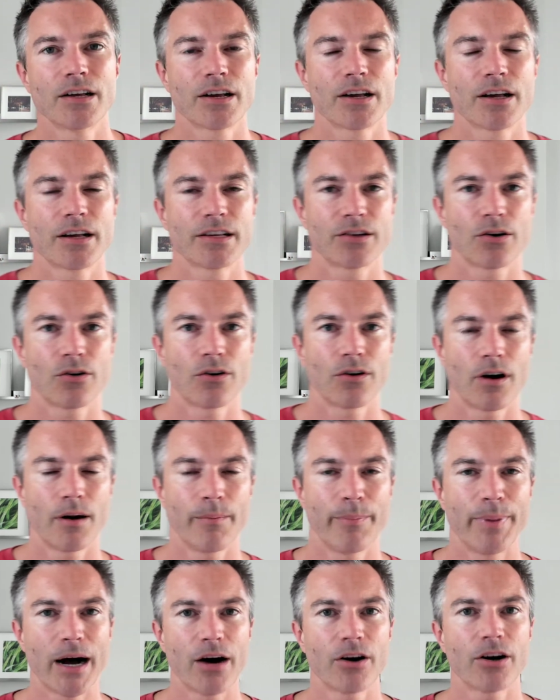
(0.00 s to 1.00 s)
So
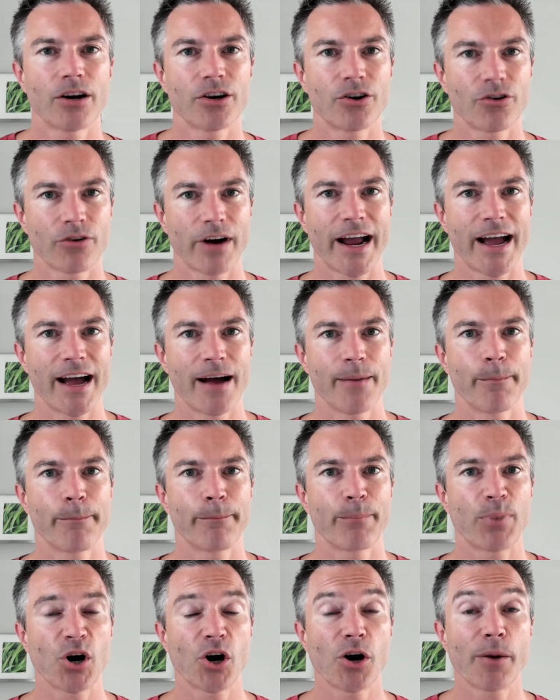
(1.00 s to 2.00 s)
about 1
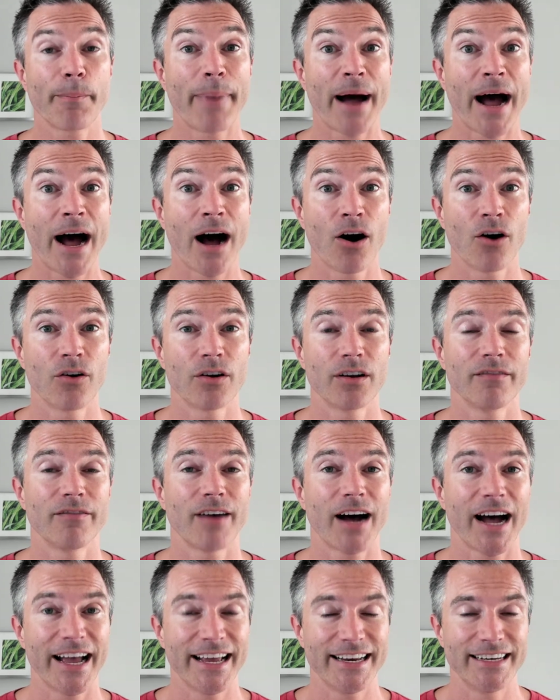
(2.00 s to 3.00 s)
gram per pound of
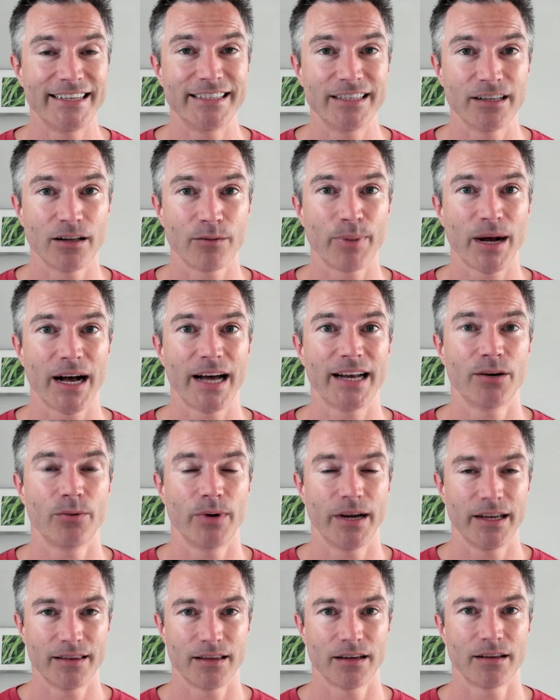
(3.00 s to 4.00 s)
ideal body
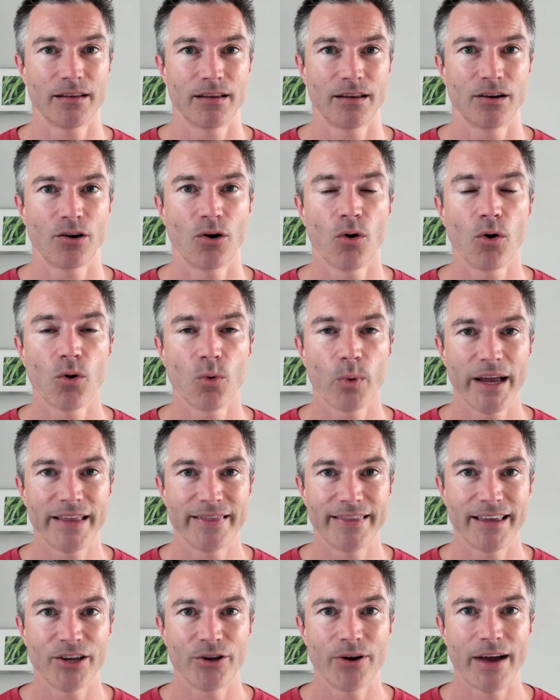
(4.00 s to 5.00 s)
weight, the goal
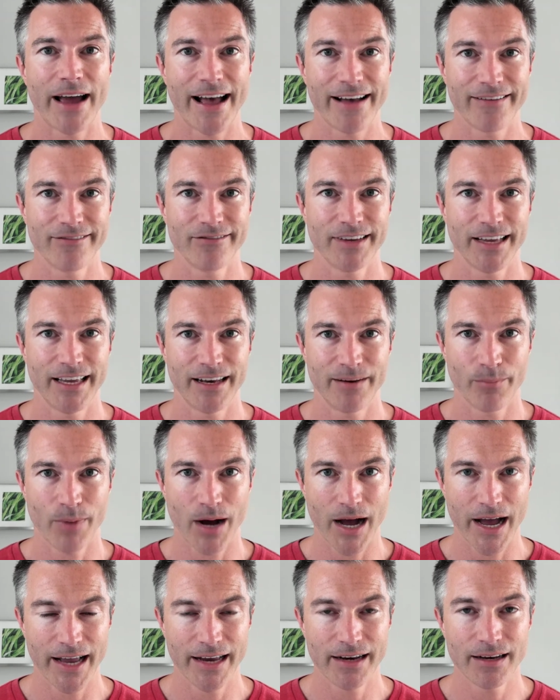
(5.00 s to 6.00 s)
weight that you have in
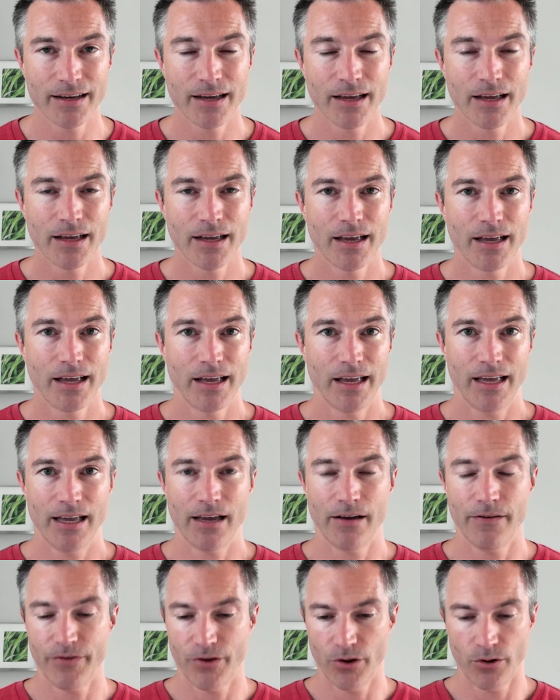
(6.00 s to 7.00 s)
mind.
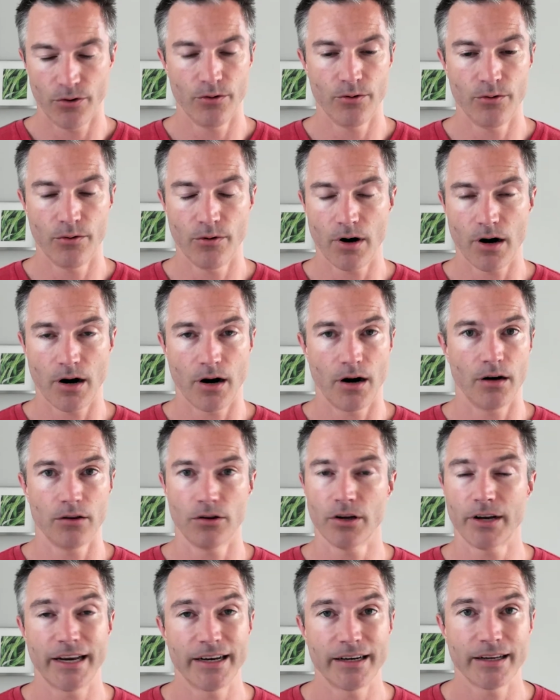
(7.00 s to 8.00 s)
If you are
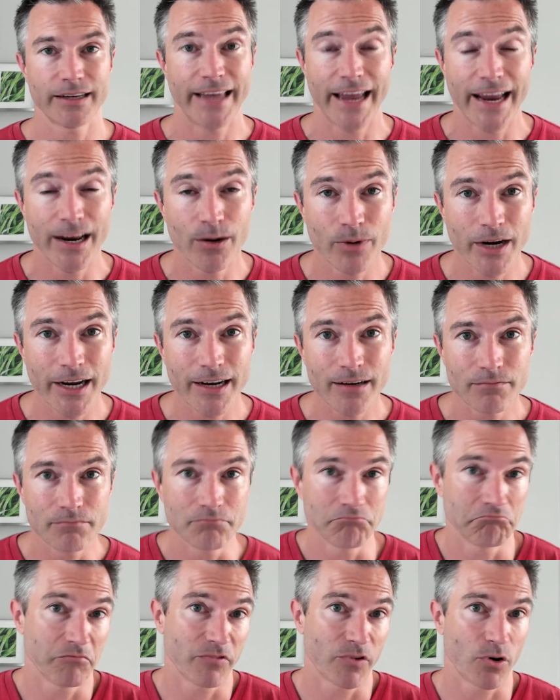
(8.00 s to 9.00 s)
looking to gain weight,
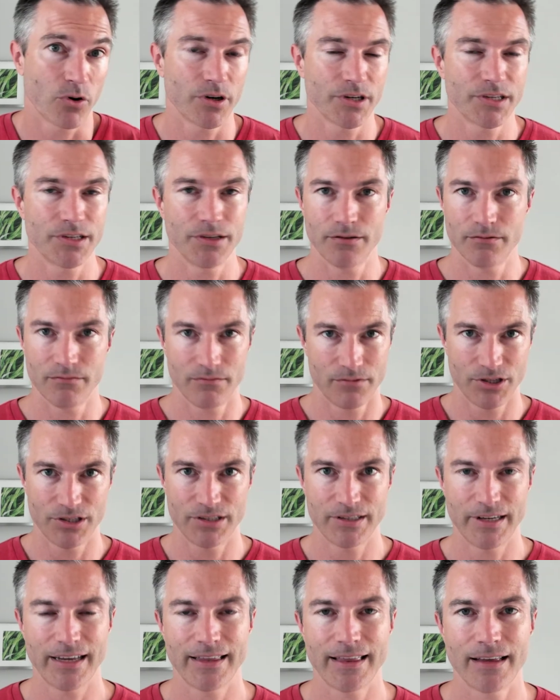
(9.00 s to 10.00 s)
of course, you
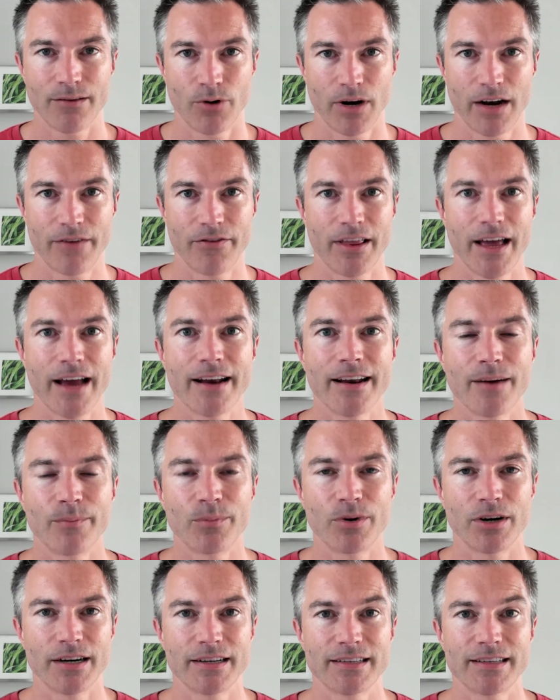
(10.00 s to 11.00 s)
just take that, whatever that
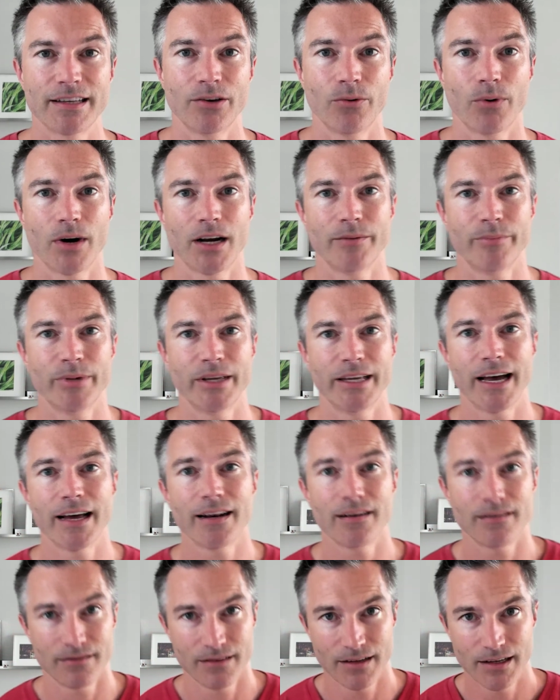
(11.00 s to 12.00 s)
number is that you want to be
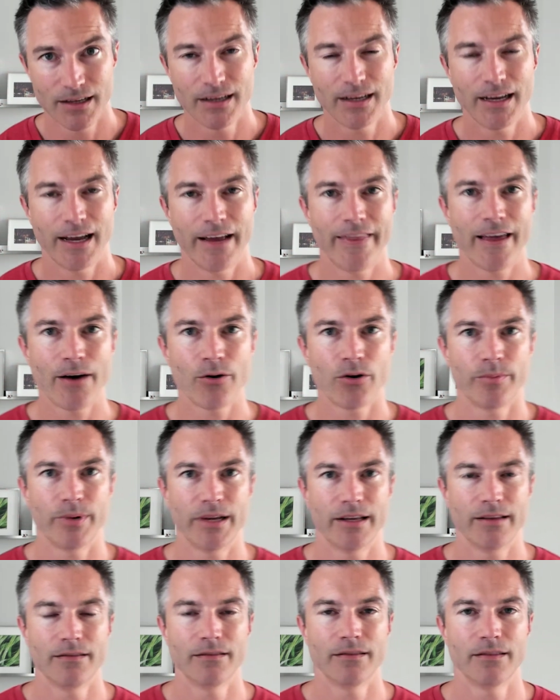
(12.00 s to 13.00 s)
at, and that would
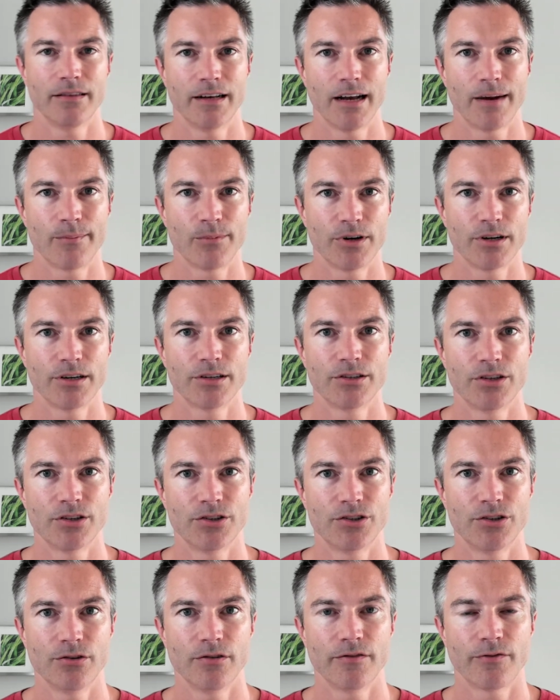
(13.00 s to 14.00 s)
be the number to
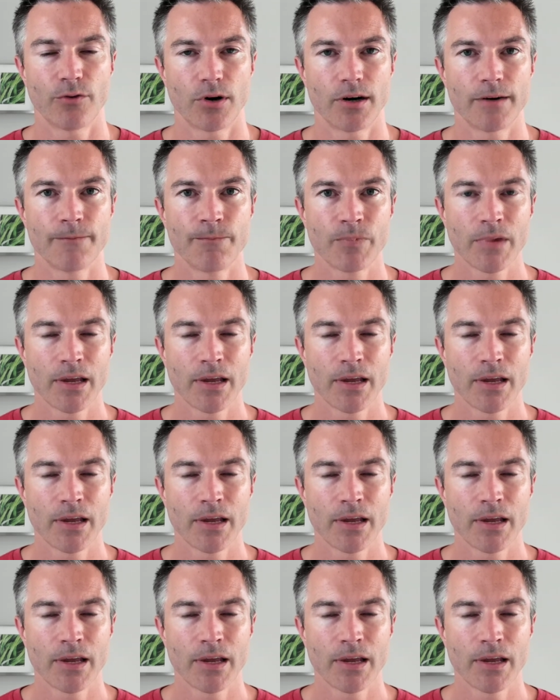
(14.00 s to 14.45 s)
shoot for.